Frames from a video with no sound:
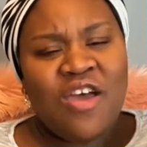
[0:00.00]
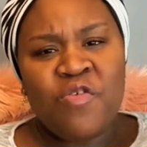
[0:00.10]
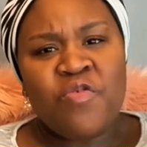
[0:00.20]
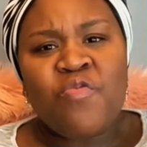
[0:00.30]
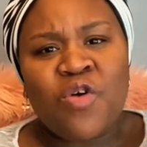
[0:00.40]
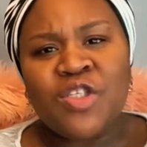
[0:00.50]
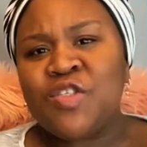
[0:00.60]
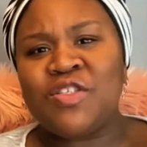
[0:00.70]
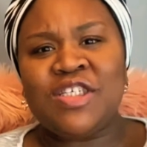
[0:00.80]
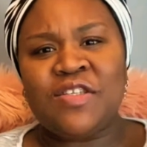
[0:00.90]
Who wants
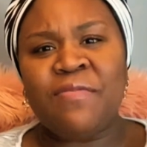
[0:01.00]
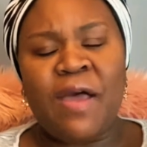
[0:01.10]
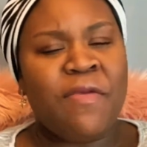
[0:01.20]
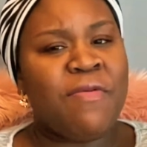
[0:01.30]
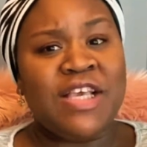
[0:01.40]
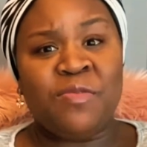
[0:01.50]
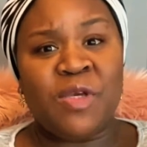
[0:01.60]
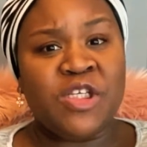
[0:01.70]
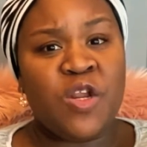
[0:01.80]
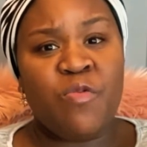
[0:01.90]
to disturb their baby,
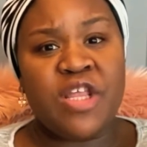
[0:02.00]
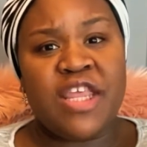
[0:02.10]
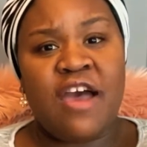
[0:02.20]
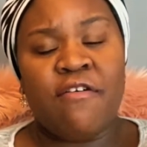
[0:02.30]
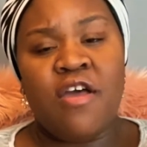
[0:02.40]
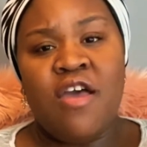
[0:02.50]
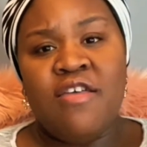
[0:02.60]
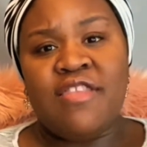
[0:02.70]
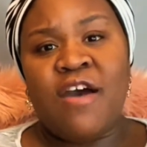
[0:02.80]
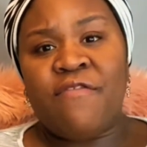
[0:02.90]
especially when they
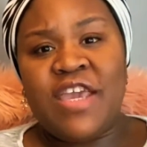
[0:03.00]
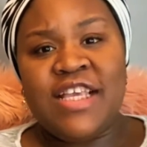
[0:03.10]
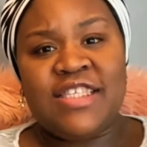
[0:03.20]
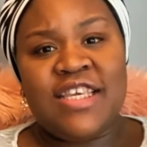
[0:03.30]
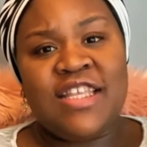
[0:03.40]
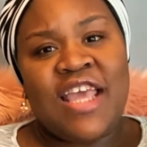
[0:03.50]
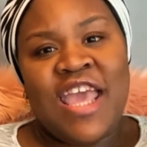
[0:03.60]
have eaten